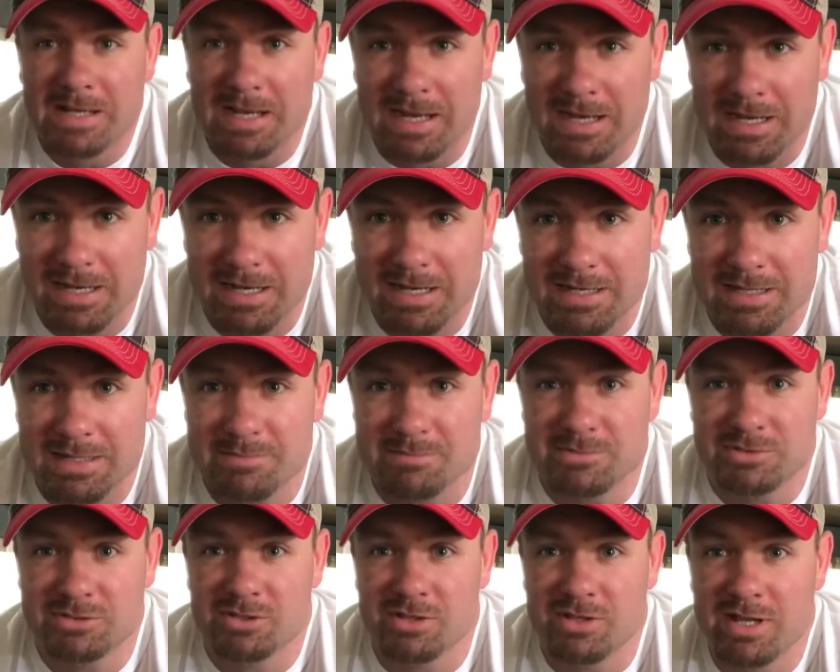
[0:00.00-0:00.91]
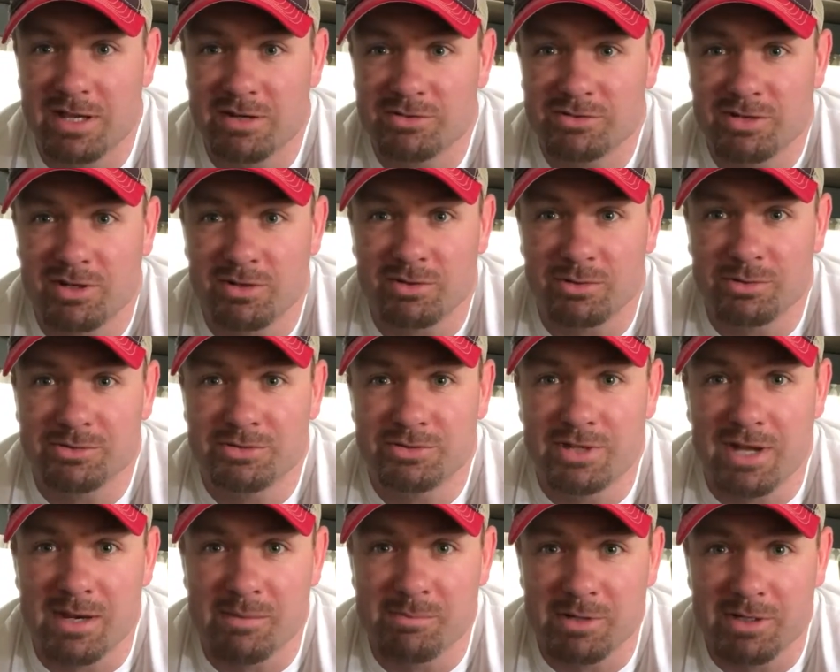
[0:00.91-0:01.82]
So that was our old
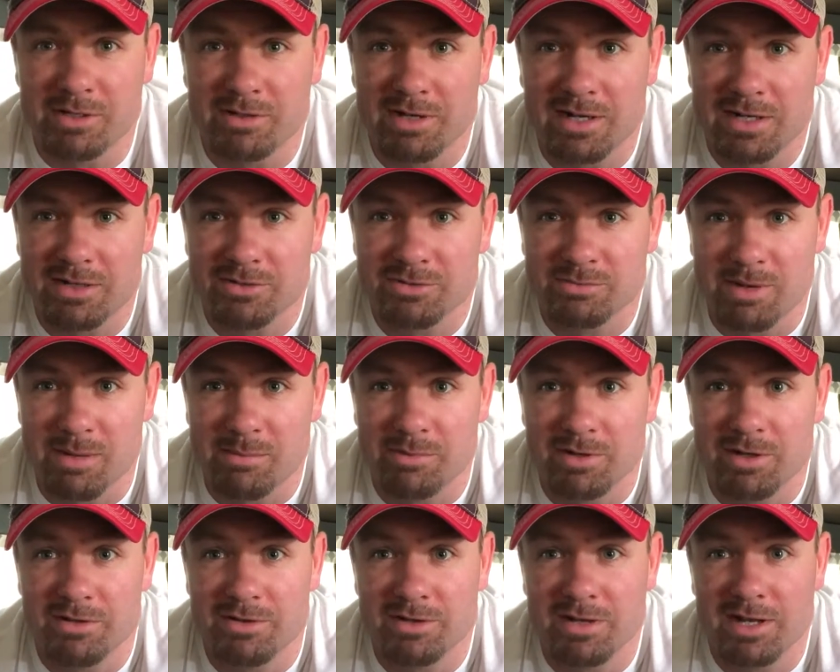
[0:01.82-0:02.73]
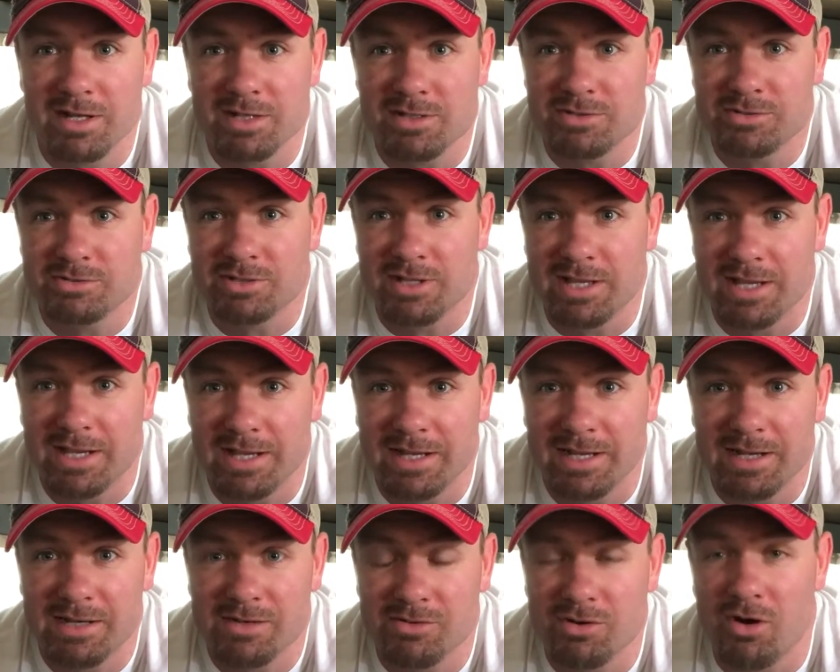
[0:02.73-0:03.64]
stomping grounds. My brother and I used to
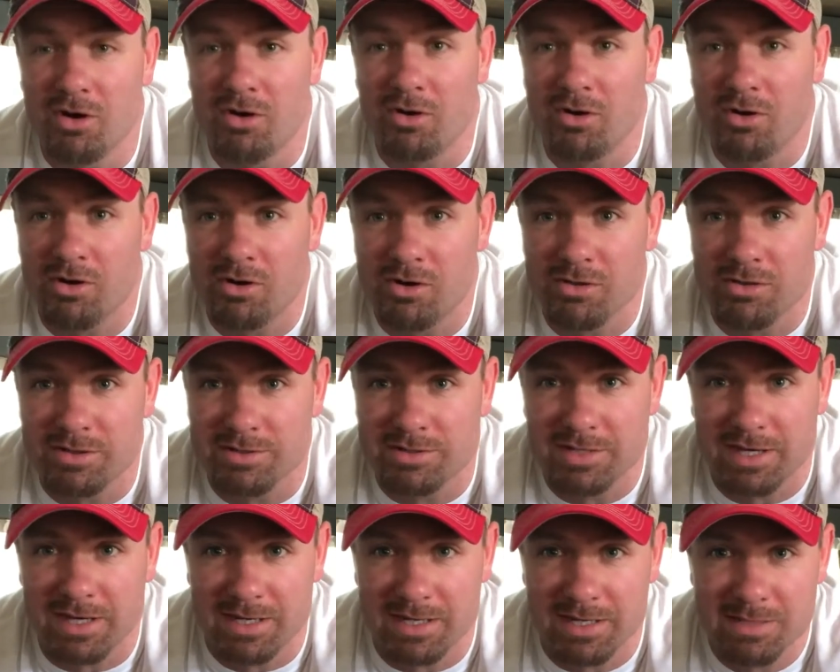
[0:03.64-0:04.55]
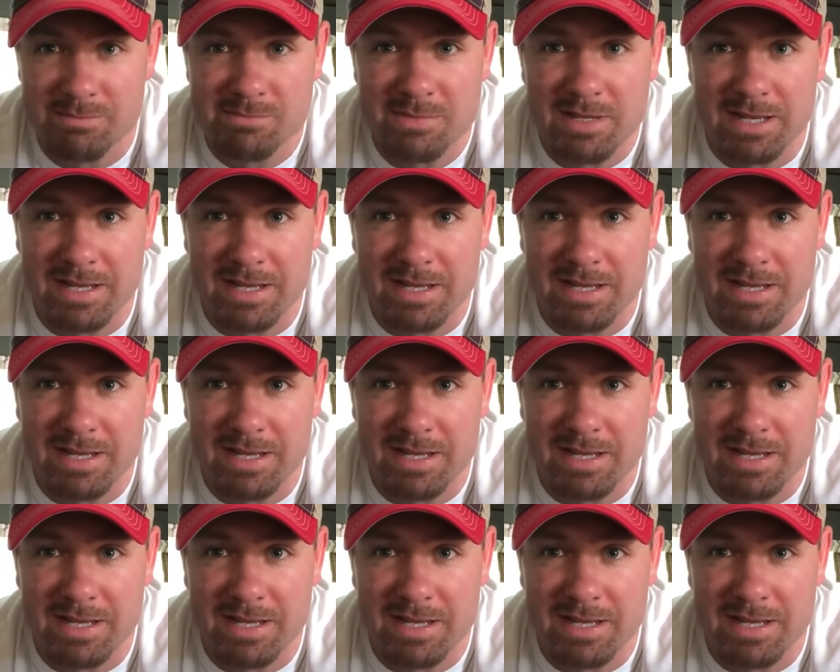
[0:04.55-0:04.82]
hang out all the time.